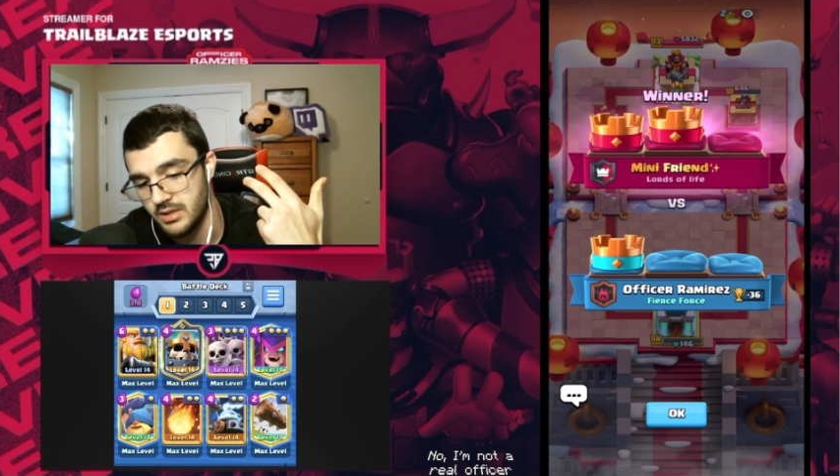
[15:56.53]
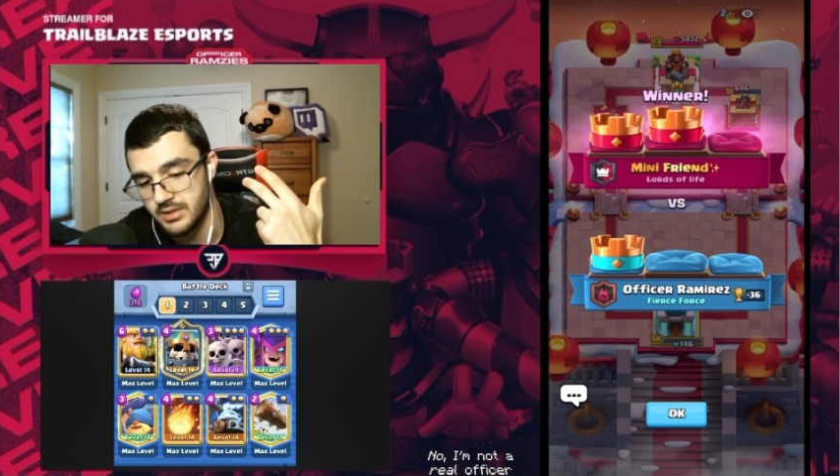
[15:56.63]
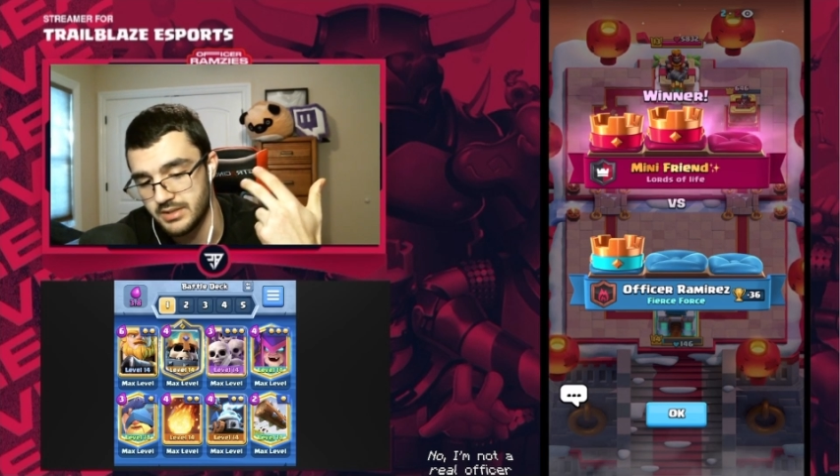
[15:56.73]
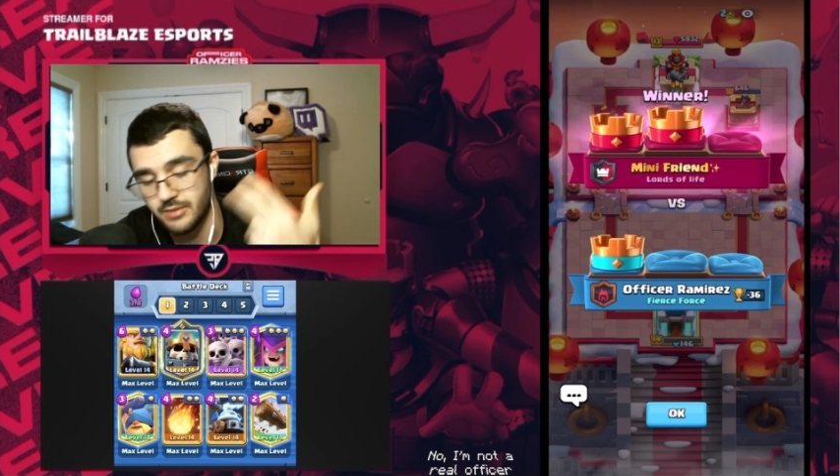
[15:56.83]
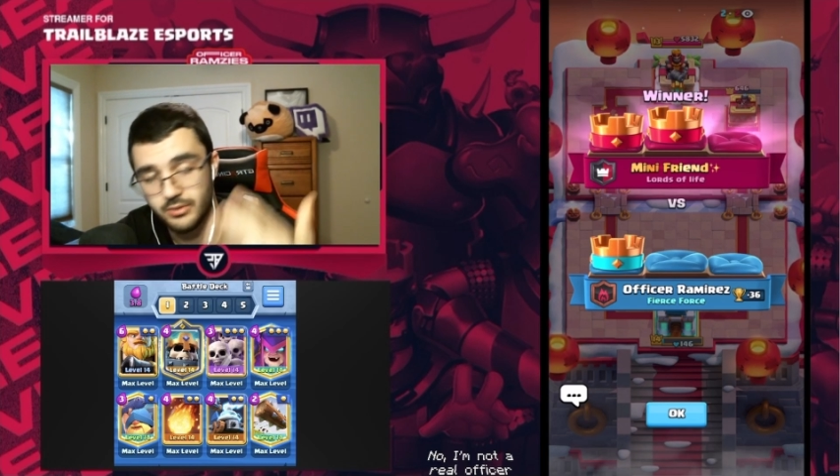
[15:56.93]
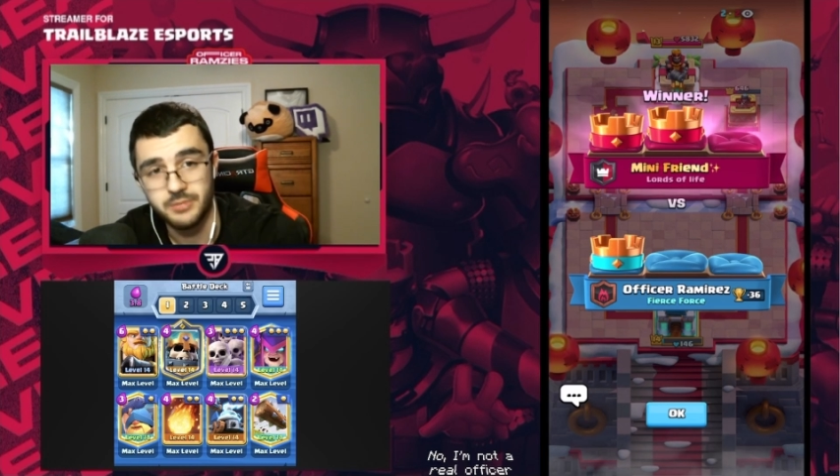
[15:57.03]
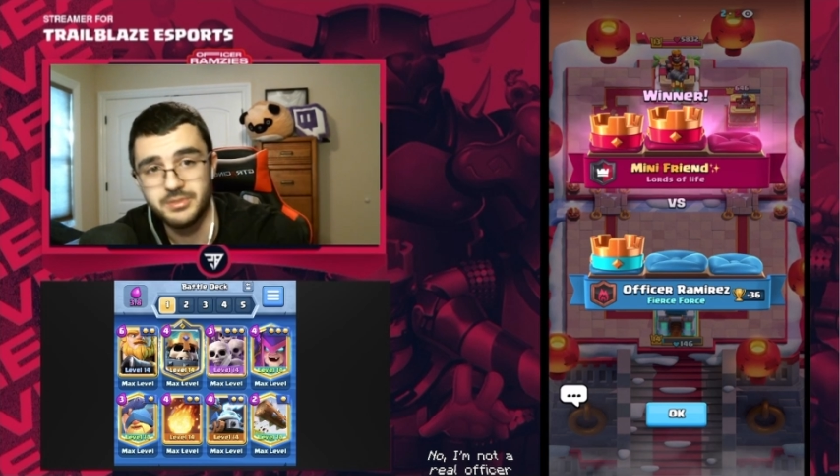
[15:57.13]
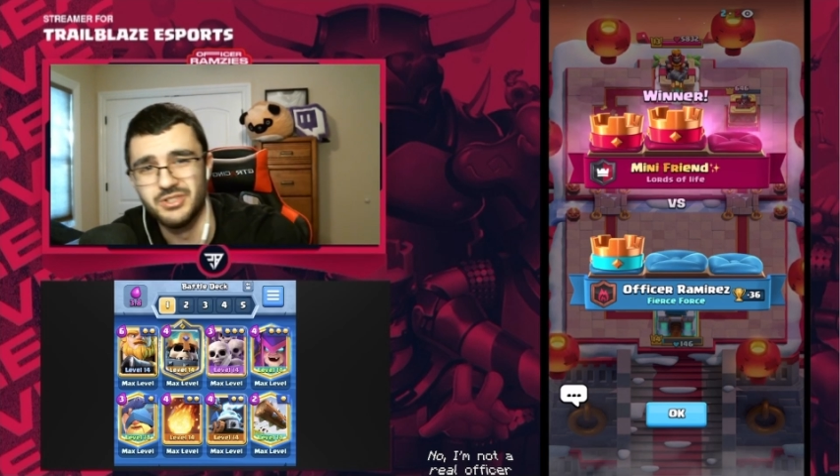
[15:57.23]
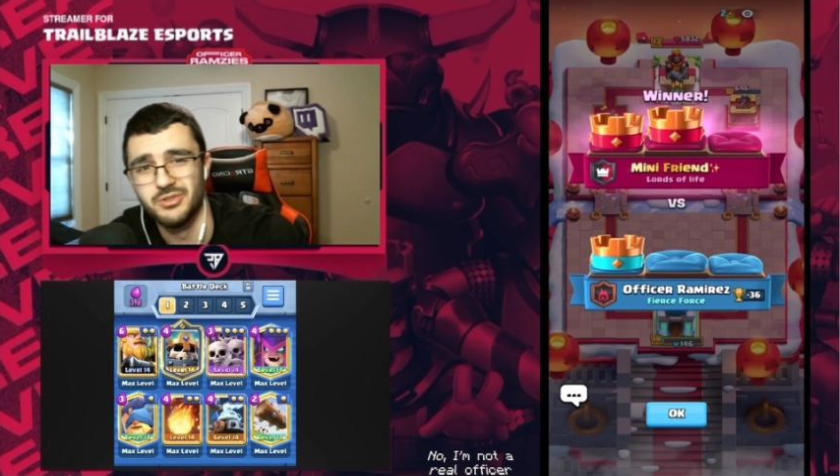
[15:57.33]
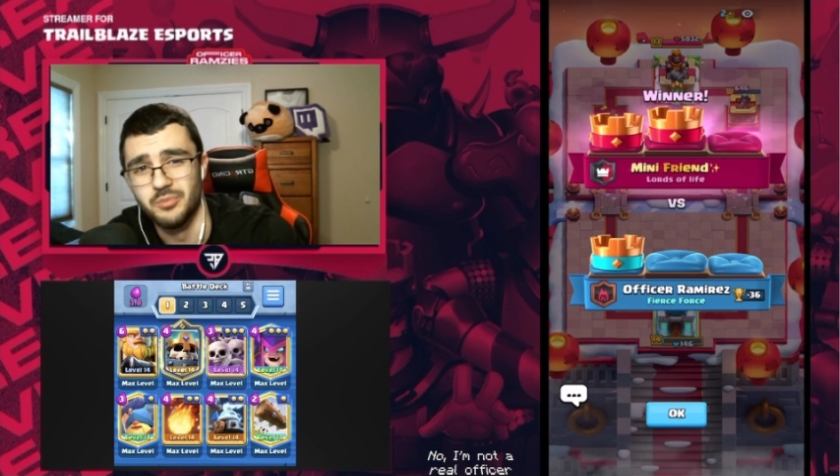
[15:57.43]
Yeah, we're going to be
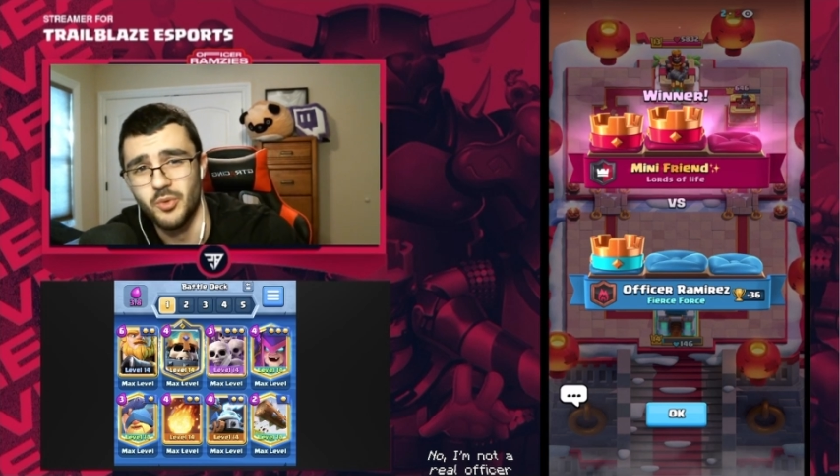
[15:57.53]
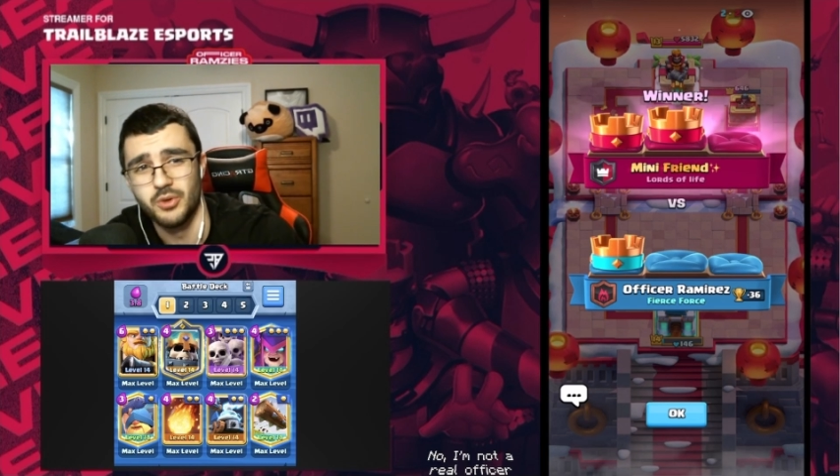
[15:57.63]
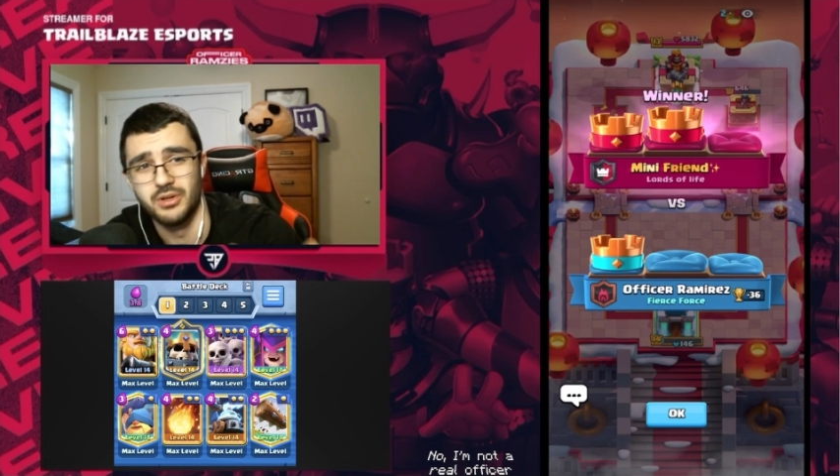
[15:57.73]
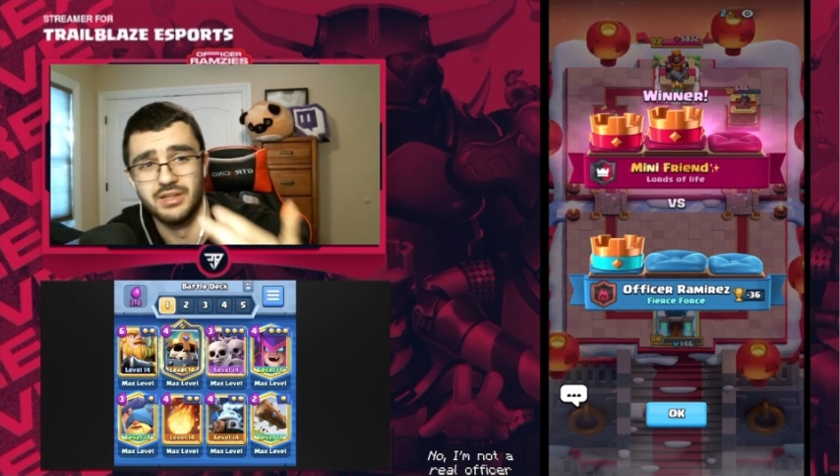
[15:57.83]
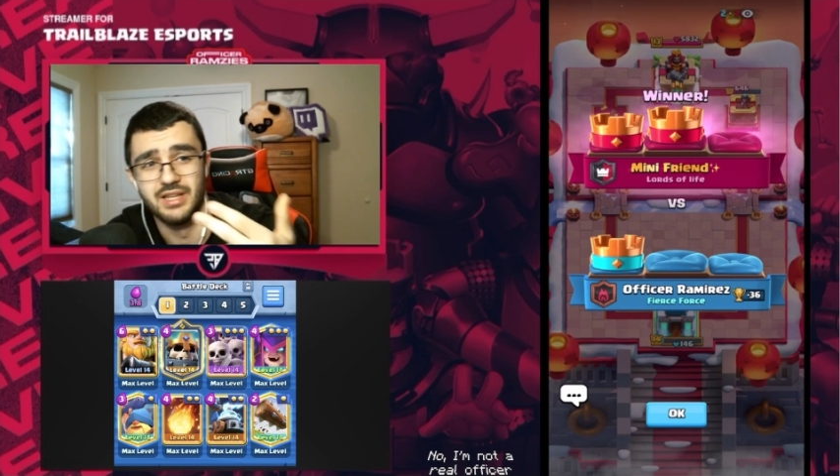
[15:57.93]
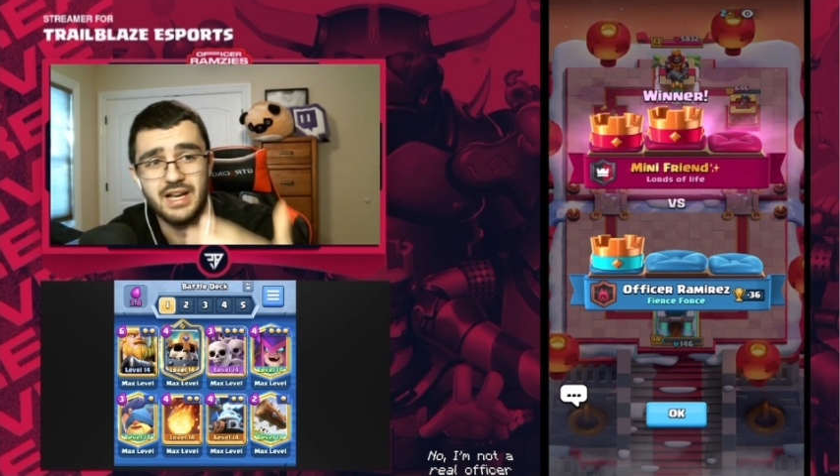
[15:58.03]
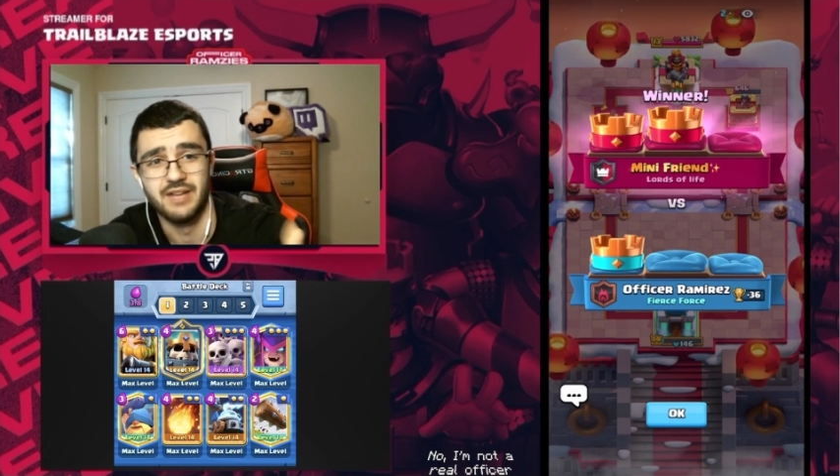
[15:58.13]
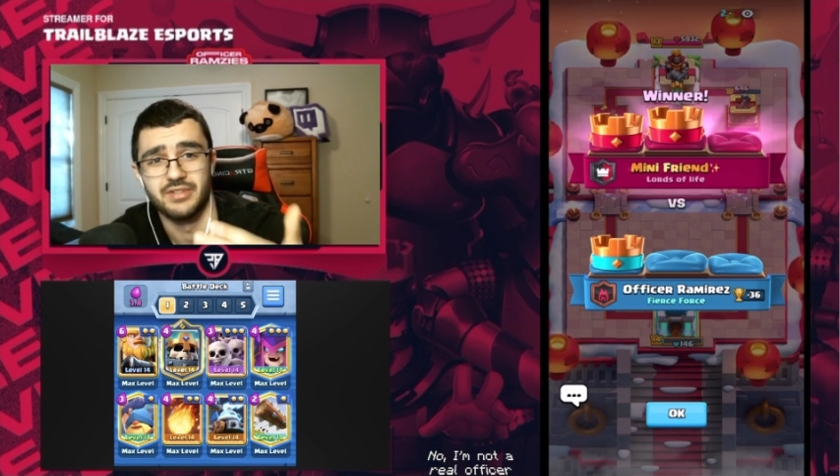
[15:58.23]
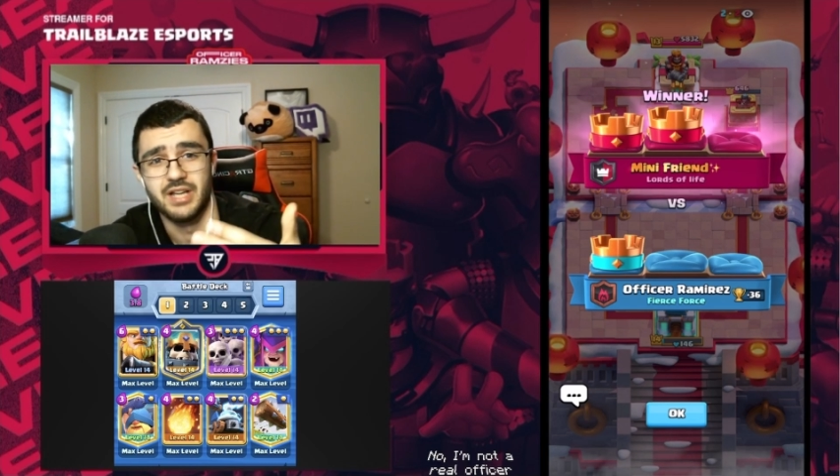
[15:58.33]
doing more live